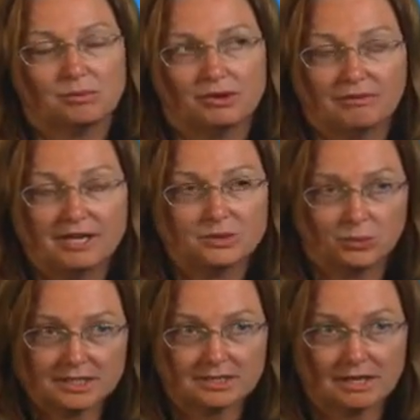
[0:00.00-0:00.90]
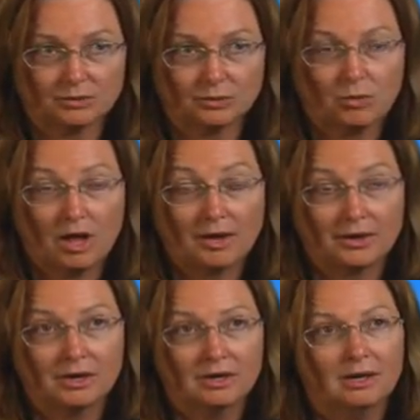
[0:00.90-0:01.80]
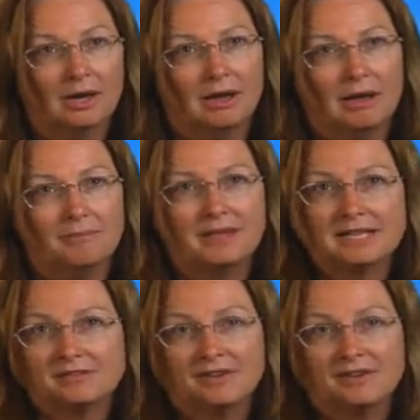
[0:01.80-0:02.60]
provides recycled water. That's